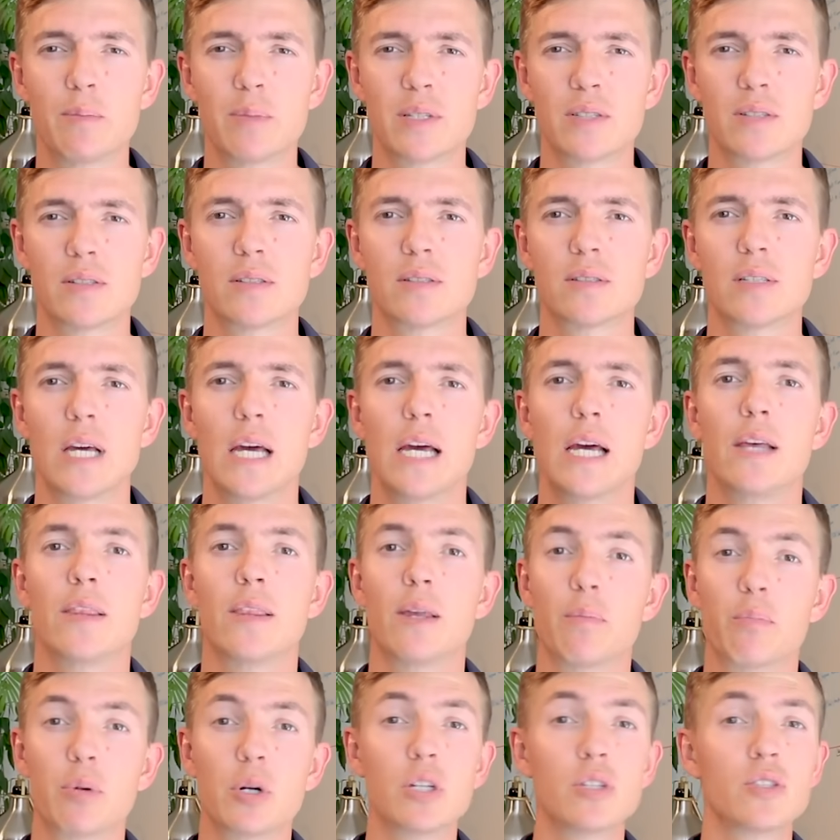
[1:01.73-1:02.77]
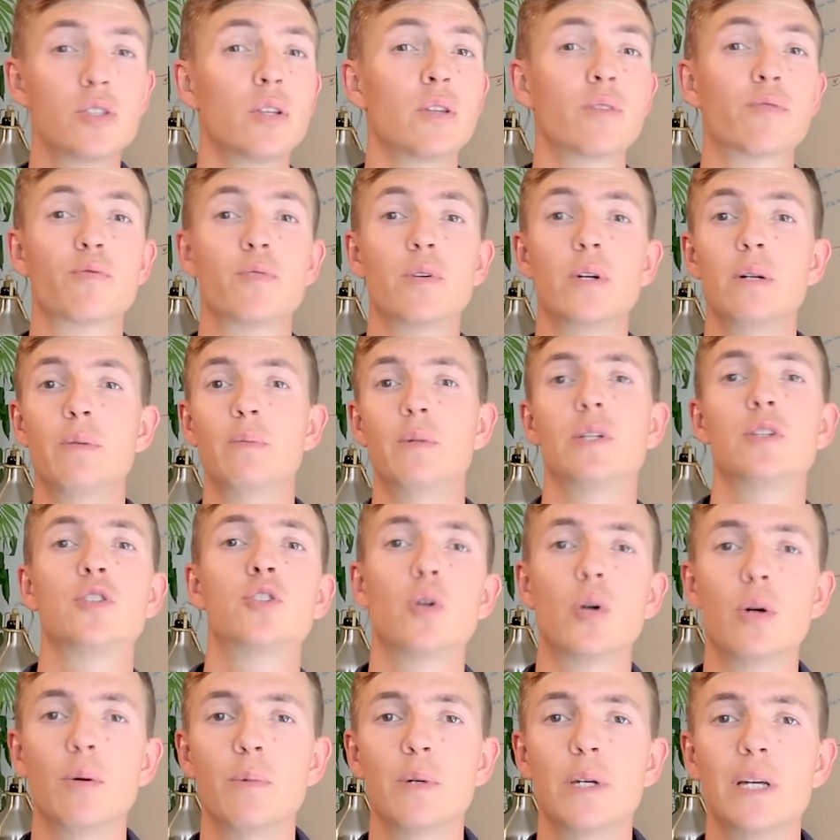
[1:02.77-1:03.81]
business that brings you the freedom and
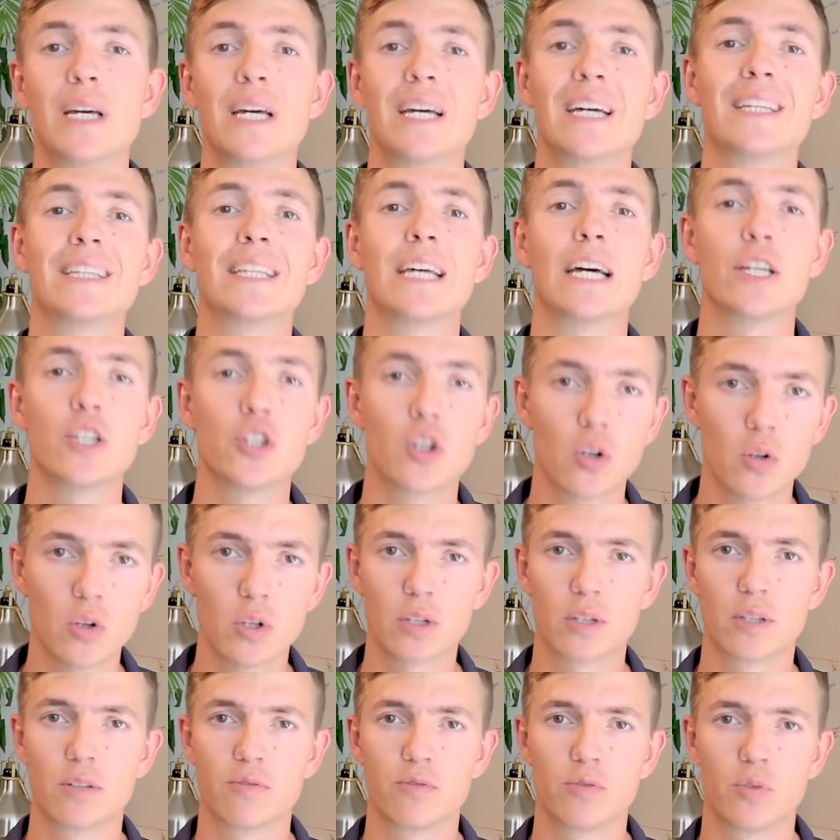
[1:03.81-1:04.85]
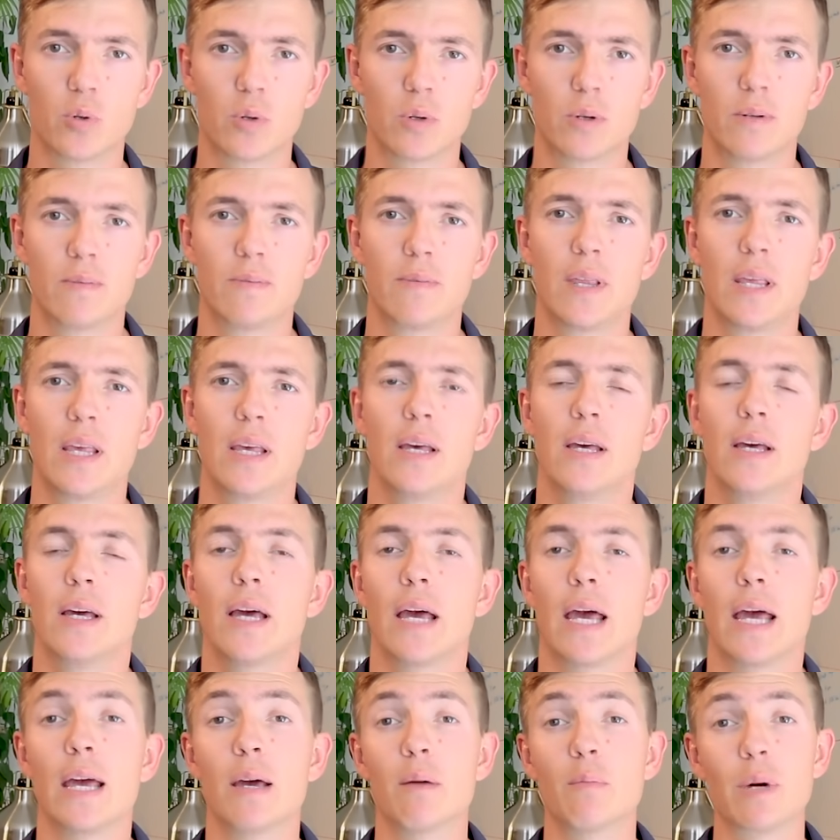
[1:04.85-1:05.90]
enjoyment that you're looking for.
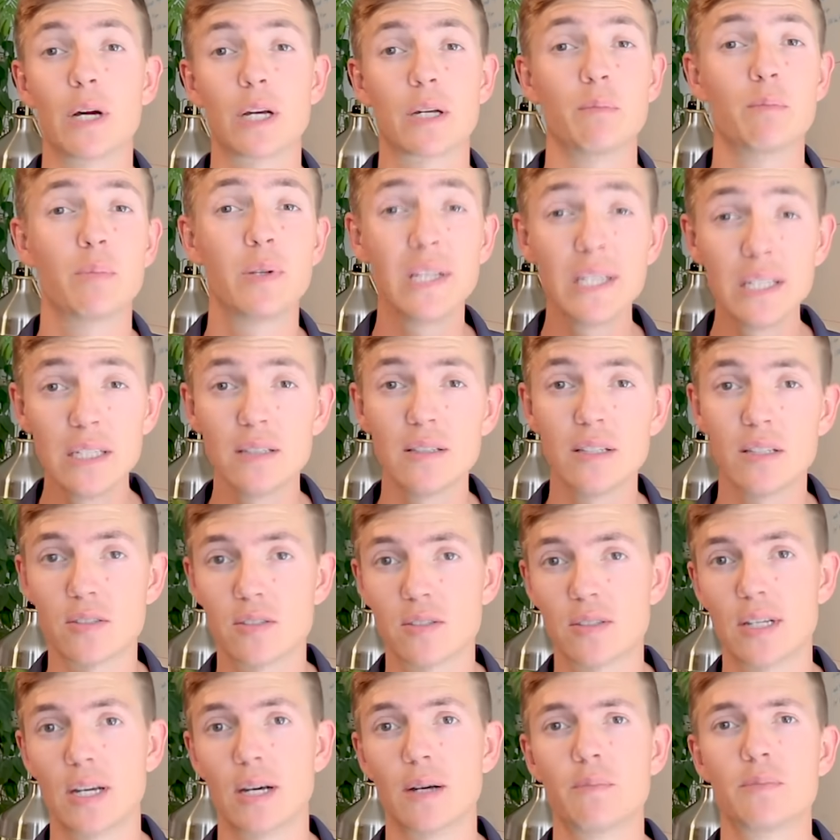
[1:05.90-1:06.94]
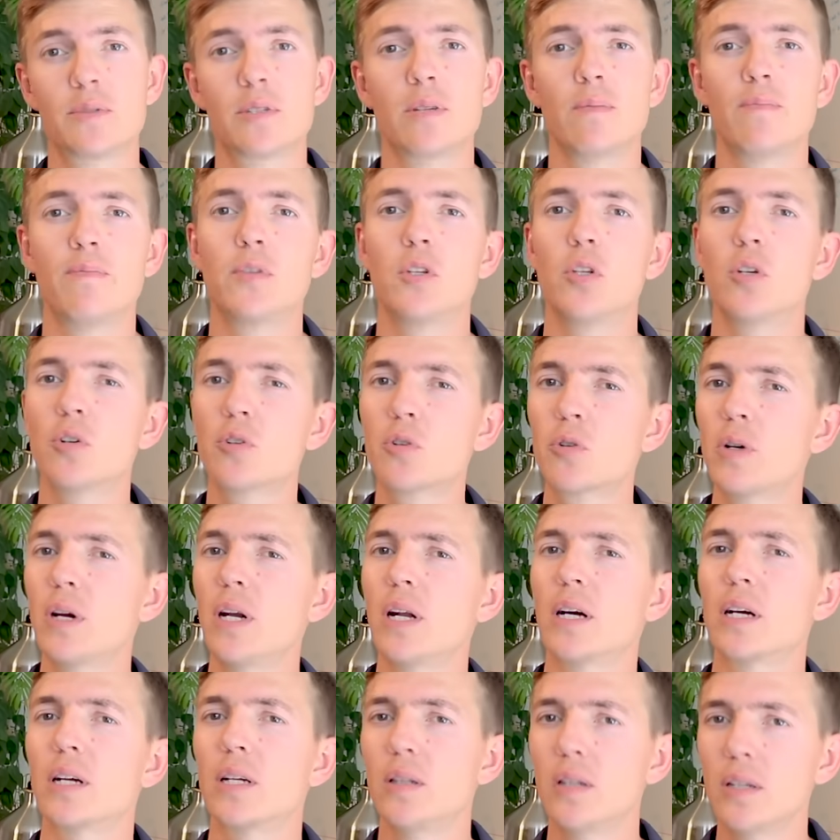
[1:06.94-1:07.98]
And by completing these steps, you'll
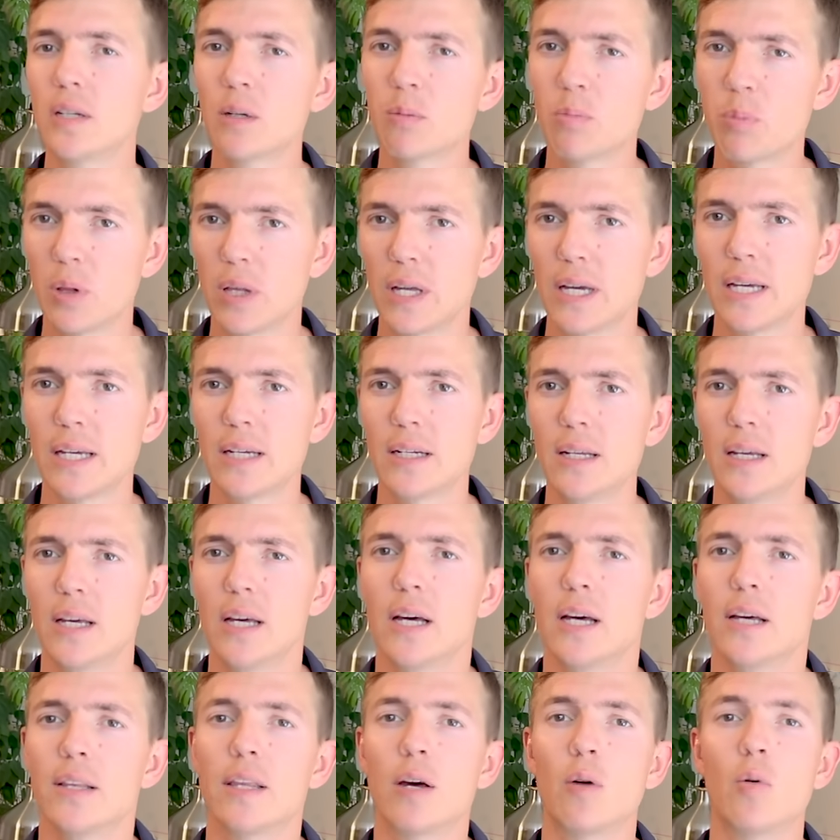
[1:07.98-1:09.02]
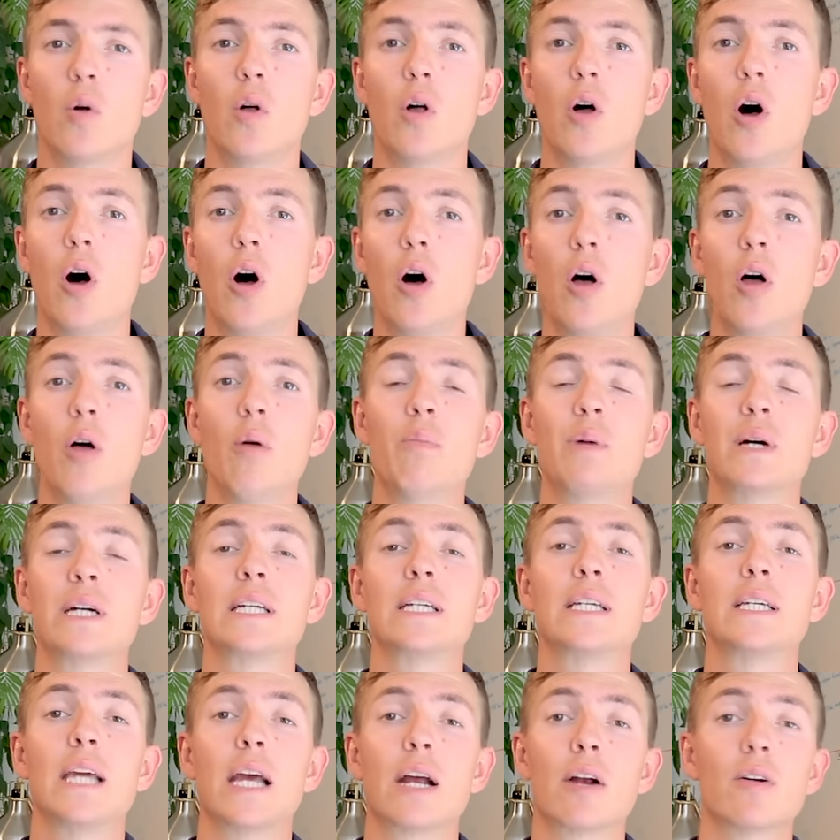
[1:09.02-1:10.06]
create a clear plan that will all
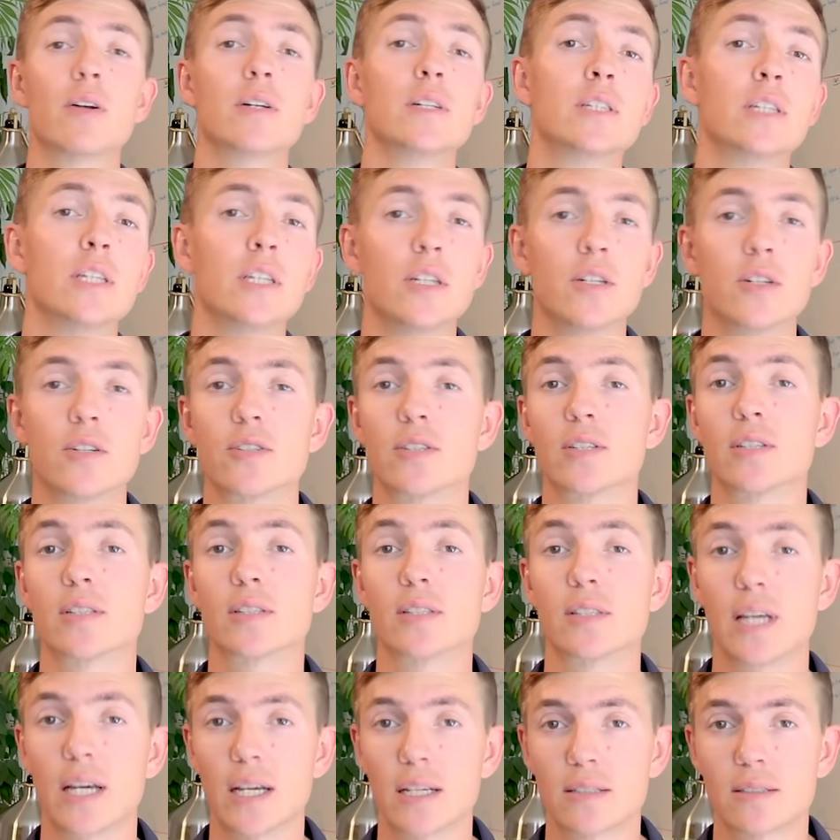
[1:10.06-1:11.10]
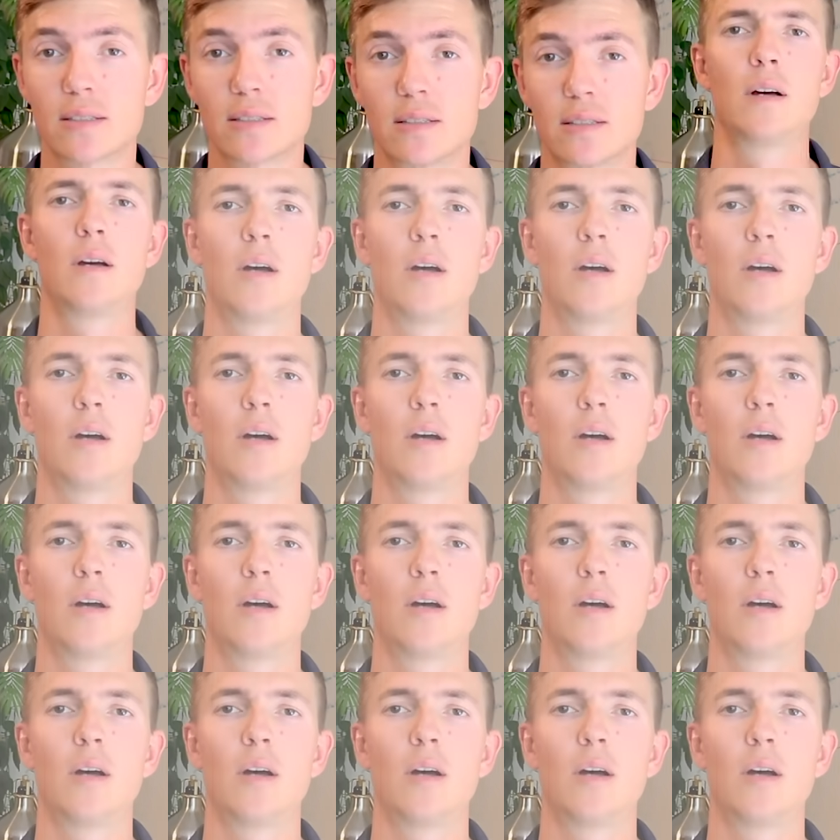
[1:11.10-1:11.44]
but guarantee your success.